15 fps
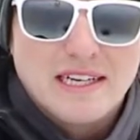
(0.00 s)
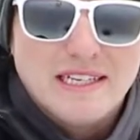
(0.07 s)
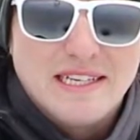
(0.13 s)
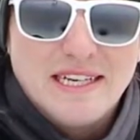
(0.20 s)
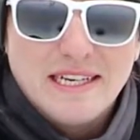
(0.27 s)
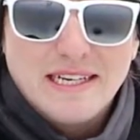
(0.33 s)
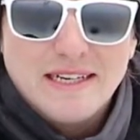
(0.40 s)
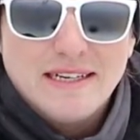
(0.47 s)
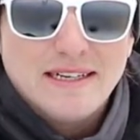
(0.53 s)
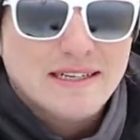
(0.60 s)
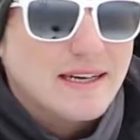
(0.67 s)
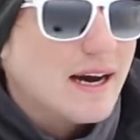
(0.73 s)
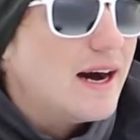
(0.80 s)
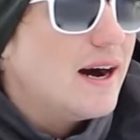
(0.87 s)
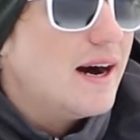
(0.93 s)
I did.
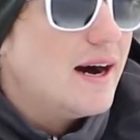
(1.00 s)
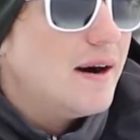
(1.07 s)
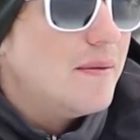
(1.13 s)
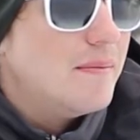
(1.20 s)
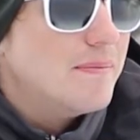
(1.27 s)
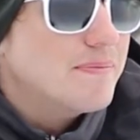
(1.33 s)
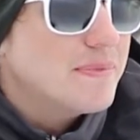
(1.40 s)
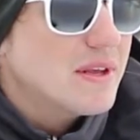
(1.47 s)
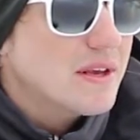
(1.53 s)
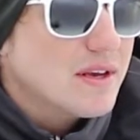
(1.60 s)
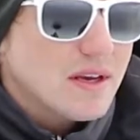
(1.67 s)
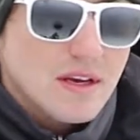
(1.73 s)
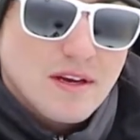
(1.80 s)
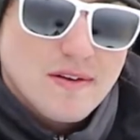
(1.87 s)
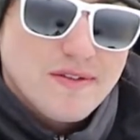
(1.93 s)

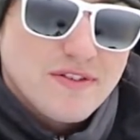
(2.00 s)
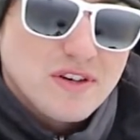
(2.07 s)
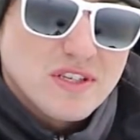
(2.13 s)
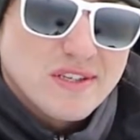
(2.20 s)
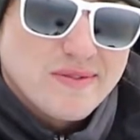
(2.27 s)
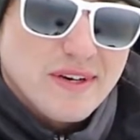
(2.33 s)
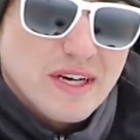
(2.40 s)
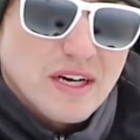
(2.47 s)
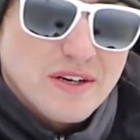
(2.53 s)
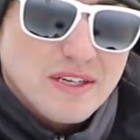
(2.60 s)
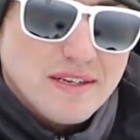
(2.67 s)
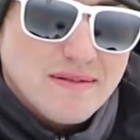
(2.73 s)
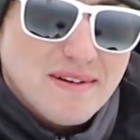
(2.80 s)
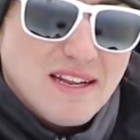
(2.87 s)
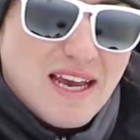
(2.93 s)
First of all,
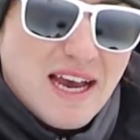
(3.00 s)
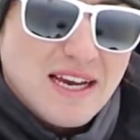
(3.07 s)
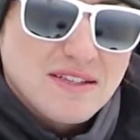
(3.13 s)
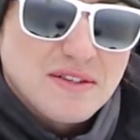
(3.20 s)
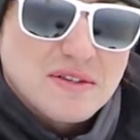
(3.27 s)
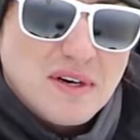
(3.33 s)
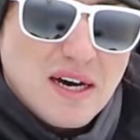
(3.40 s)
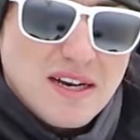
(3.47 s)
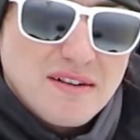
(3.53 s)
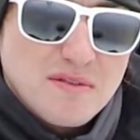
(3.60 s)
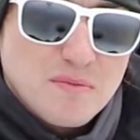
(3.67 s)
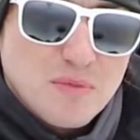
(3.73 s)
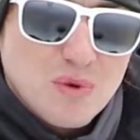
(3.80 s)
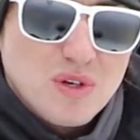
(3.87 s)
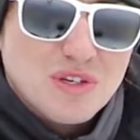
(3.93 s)
it has a lot of
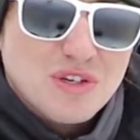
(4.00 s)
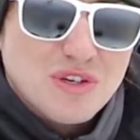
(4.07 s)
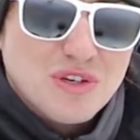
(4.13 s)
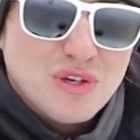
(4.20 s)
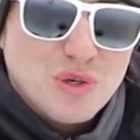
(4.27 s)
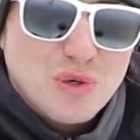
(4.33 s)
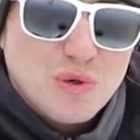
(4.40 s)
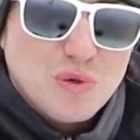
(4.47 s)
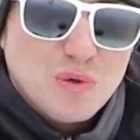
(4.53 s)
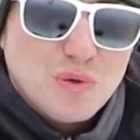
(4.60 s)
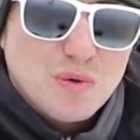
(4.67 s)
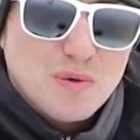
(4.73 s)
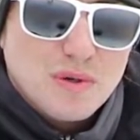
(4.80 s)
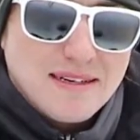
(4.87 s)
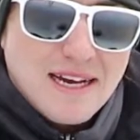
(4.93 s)
more
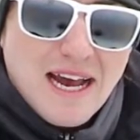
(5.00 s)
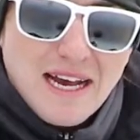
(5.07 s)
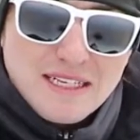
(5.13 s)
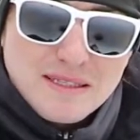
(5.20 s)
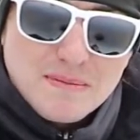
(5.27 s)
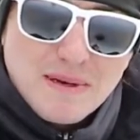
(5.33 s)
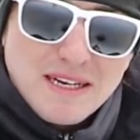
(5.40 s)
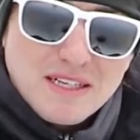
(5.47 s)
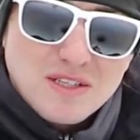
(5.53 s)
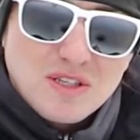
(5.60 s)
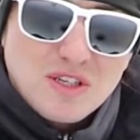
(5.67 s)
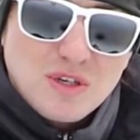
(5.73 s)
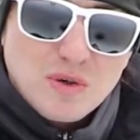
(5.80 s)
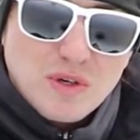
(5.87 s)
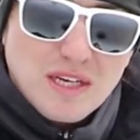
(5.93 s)
new aspects
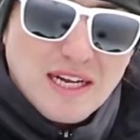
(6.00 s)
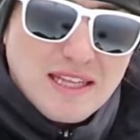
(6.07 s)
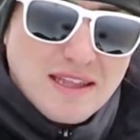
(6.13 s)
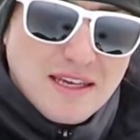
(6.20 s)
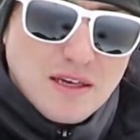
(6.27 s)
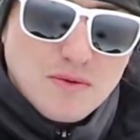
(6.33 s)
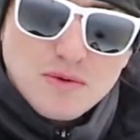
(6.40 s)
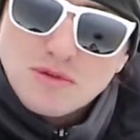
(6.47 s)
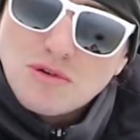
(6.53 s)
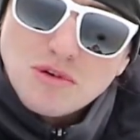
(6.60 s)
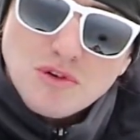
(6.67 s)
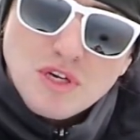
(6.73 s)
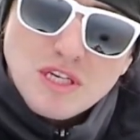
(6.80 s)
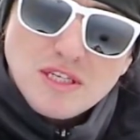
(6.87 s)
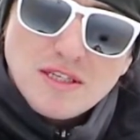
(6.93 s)
to it. I think it was
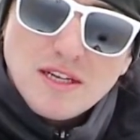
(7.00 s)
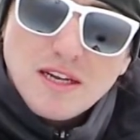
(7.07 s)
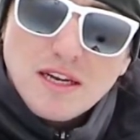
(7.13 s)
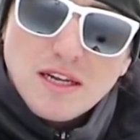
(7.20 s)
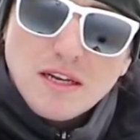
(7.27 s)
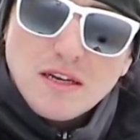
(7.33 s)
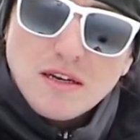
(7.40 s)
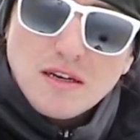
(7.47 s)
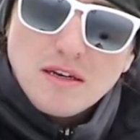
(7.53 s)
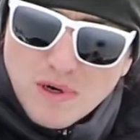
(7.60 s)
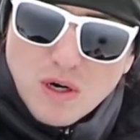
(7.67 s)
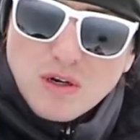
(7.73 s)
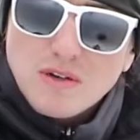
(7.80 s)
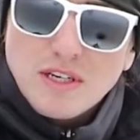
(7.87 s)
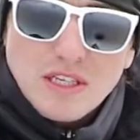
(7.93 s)
released in
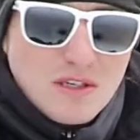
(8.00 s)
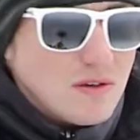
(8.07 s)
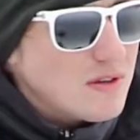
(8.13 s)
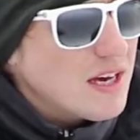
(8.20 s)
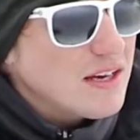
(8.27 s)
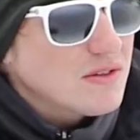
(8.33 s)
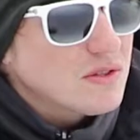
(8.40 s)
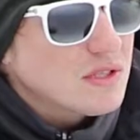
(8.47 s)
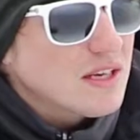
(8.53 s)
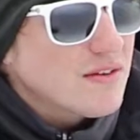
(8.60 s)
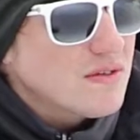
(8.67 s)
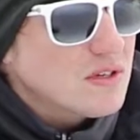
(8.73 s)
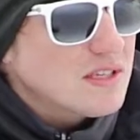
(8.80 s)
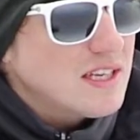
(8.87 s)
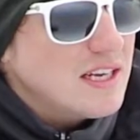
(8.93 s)
early
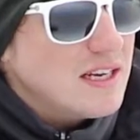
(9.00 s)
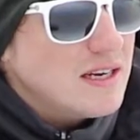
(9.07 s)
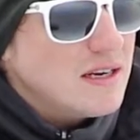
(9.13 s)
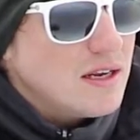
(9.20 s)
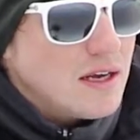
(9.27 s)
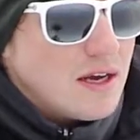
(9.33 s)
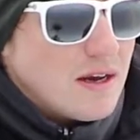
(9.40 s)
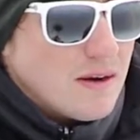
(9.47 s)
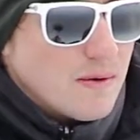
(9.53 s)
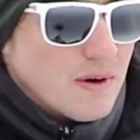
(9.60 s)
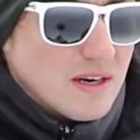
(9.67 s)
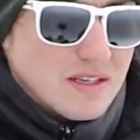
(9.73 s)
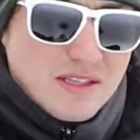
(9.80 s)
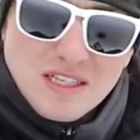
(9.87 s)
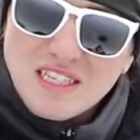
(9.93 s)
2017,
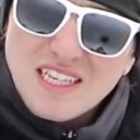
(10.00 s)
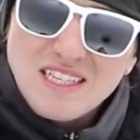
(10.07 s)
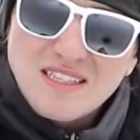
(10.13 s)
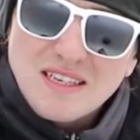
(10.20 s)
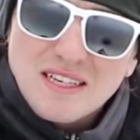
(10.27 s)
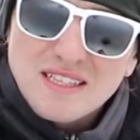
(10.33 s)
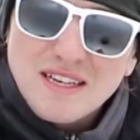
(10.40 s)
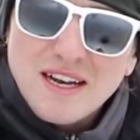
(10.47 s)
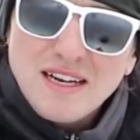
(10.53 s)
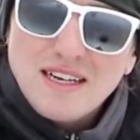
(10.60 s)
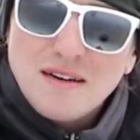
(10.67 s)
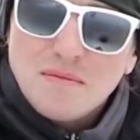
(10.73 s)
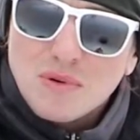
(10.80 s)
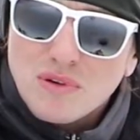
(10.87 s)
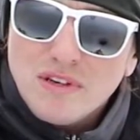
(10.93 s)
whereas the T6i,
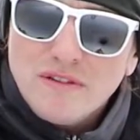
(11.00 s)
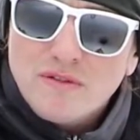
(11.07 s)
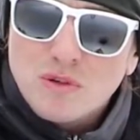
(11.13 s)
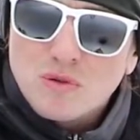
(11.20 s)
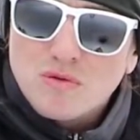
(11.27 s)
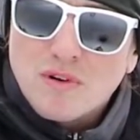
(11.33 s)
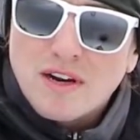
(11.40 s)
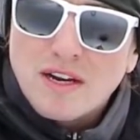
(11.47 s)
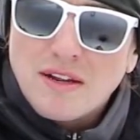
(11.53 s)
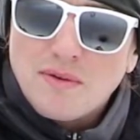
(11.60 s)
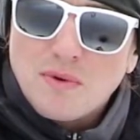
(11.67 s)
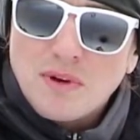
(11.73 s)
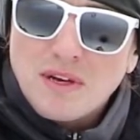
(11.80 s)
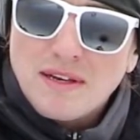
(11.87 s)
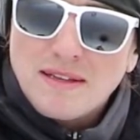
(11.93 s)
I believe, was
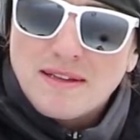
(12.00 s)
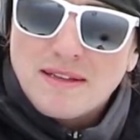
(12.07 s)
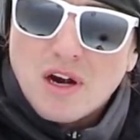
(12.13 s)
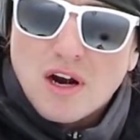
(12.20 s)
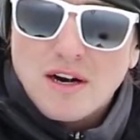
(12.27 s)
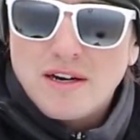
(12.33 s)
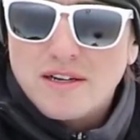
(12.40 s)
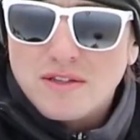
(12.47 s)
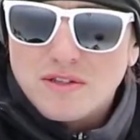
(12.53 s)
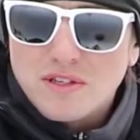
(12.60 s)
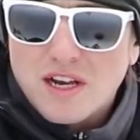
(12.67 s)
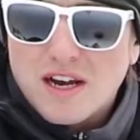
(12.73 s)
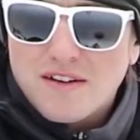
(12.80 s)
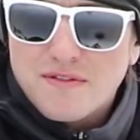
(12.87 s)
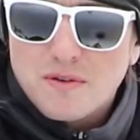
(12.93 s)
running with hardened
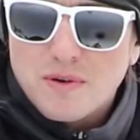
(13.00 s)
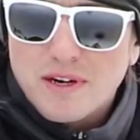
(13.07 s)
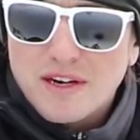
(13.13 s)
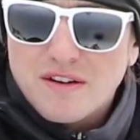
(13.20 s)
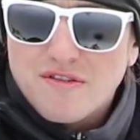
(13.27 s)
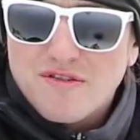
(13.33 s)
software